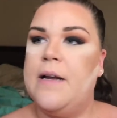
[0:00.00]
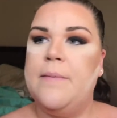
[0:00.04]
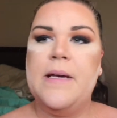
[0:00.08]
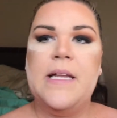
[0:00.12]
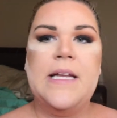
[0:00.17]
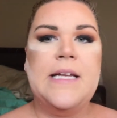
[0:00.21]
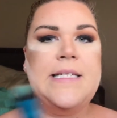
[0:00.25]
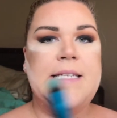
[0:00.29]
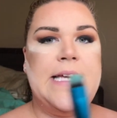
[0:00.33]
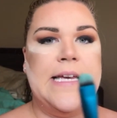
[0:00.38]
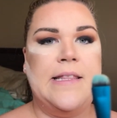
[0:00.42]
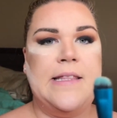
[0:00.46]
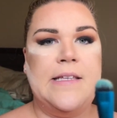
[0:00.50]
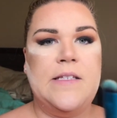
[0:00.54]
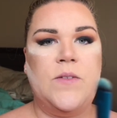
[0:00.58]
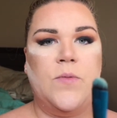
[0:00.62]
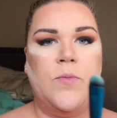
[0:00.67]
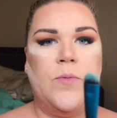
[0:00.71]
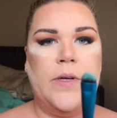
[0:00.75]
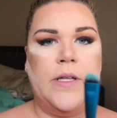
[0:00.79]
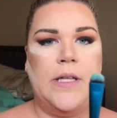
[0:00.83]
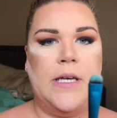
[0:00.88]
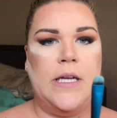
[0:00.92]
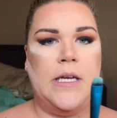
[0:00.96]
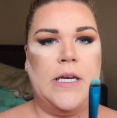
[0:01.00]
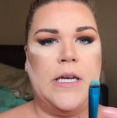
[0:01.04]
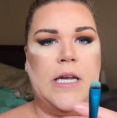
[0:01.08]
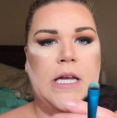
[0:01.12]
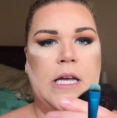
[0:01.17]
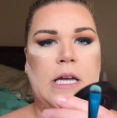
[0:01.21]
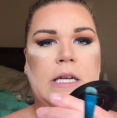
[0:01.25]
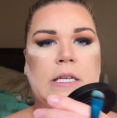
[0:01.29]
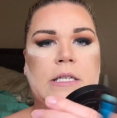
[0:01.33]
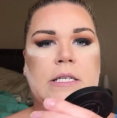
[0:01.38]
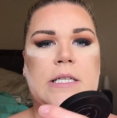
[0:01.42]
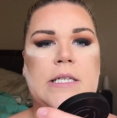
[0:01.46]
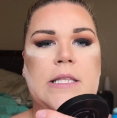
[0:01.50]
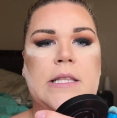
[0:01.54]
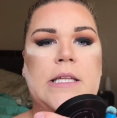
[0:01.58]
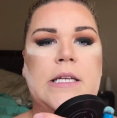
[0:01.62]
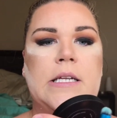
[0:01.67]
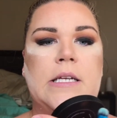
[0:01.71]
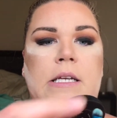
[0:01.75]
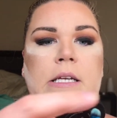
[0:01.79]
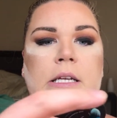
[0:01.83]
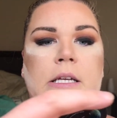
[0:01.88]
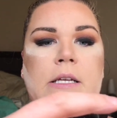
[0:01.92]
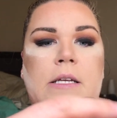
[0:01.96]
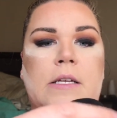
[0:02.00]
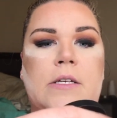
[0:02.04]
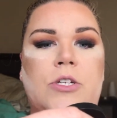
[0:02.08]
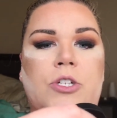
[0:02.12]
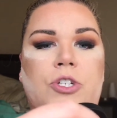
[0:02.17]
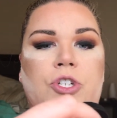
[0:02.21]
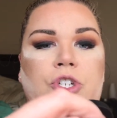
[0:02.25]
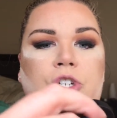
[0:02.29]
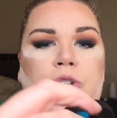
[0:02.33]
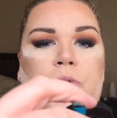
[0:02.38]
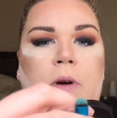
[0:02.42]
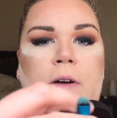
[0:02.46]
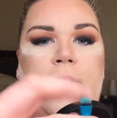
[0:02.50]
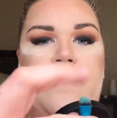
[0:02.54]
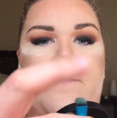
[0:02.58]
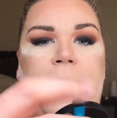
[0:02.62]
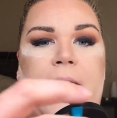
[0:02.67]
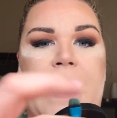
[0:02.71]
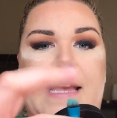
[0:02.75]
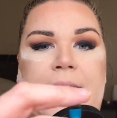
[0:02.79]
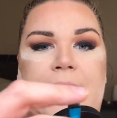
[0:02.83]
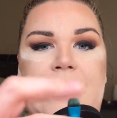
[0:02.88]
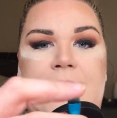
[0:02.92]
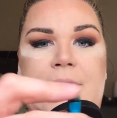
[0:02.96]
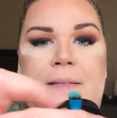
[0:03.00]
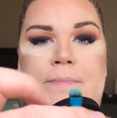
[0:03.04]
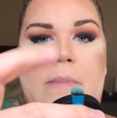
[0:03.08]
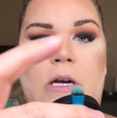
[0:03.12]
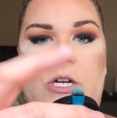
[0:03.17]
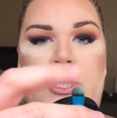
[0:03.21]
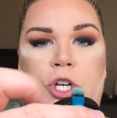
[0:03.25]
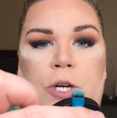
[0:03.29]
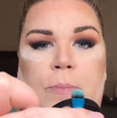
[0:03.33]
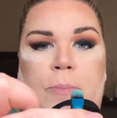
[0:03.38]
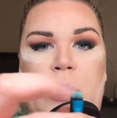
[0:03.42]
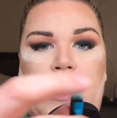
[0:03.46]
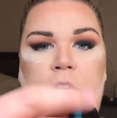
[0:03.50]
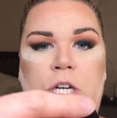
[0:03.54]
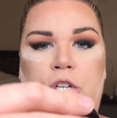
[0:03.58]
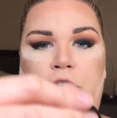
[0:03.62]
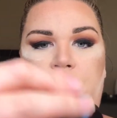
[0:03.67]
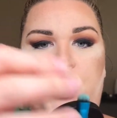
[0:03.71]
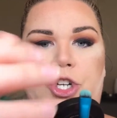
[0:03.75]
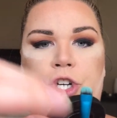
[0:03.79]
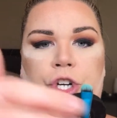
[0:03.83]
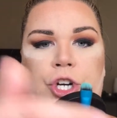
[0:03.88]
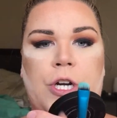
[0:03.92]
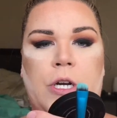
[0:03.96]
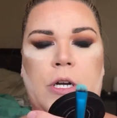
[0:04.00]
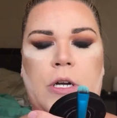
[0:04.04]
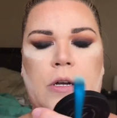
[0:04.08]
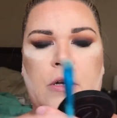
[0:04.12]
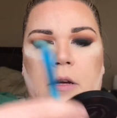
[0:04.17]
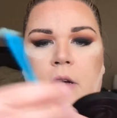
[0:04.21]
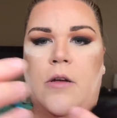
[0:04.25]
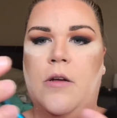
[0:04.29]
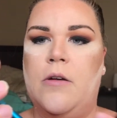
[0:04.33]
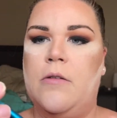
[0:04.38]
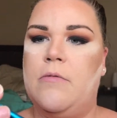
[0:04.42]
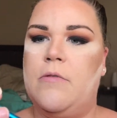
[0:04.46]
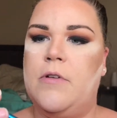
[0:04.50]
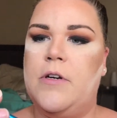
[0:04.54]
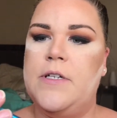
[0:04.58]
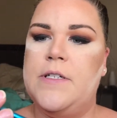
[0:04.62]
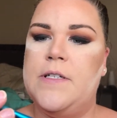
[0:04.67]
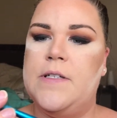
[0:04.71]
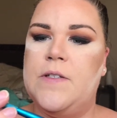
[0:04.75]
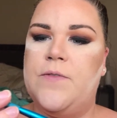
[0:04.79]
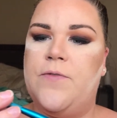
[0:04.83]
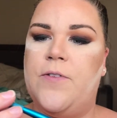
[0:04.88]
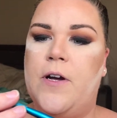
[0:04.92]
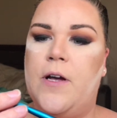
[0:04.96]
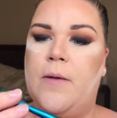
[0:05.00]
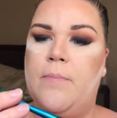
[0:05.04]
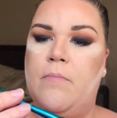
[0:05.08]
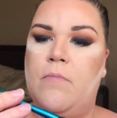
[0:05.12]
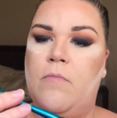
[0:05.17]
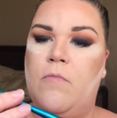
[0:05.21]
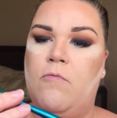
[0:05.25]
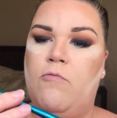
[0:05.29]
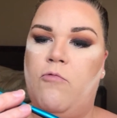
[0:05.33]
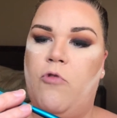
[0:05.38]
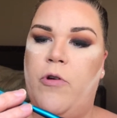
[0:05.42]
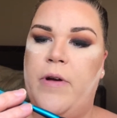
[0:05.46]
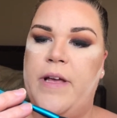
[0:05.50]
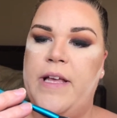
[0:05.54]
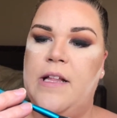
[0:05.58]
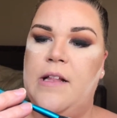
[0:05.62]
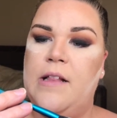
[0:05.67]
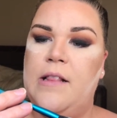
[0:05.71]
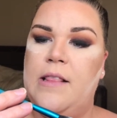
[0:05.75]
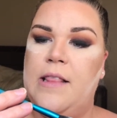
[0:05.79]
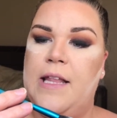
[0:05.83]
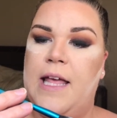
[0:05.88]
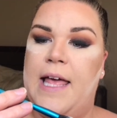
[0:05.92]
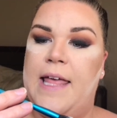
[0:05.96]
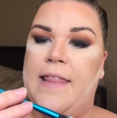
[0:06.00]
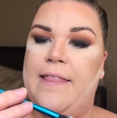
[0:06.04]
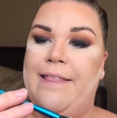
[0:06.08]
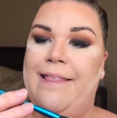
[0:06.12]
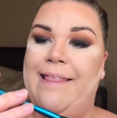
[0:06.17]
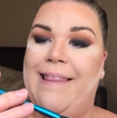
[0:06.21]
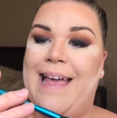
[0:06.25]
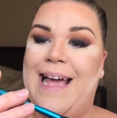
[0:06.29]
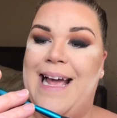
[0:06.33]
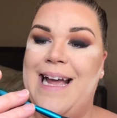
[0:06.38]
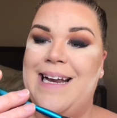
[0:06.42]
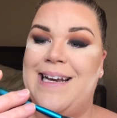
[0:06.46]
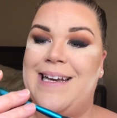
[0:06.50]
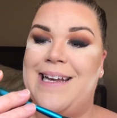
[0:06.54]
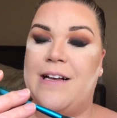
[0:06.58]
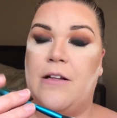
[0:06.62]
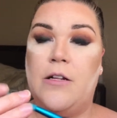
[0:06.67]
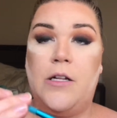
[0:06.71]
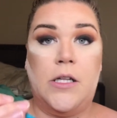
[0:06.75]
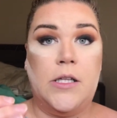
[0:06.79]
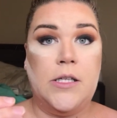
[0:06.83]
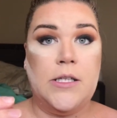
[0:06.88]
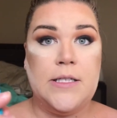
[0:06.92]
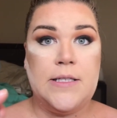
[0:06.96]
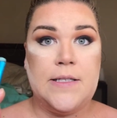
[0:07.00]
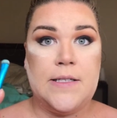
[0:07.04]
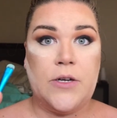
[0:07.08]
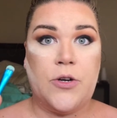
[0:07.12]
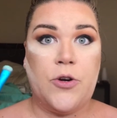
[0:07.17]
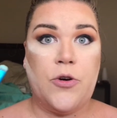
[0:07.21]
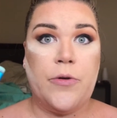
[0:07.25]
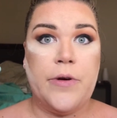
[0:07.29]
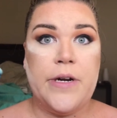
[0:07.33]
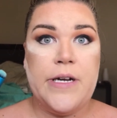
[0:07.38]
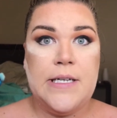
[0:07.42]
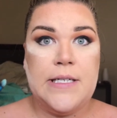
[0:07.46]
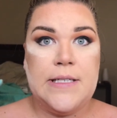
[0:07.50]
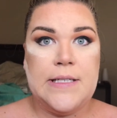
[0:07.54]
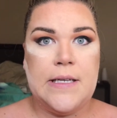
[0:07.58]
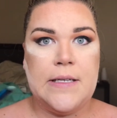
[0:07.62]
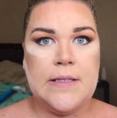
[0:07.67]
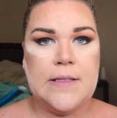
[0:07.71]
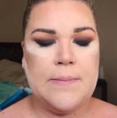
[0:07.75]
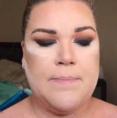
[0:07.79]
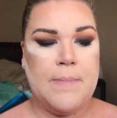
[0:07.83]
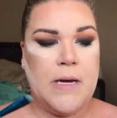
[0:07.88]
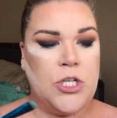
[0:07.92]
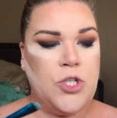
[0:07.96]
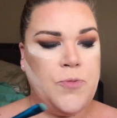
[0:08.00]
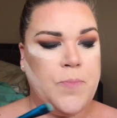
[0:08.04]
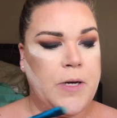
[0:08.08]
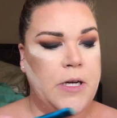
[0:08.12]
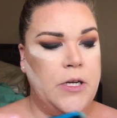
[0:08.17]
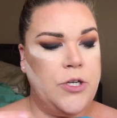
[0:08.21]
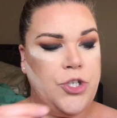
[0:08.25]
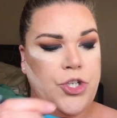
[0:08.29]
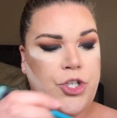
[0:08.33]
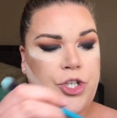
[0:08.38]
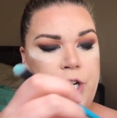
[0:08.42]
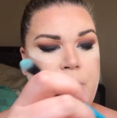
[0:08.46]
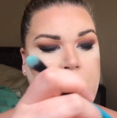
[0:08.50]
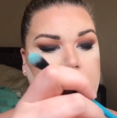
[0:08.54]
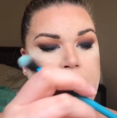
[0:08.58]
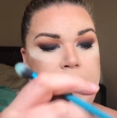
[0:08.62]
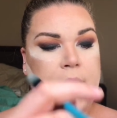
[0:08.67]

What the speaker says: I'm gonna take this really neat little short fat smudger brush. Where is this from? Royal and Langnickel. It's a crease smudge brush.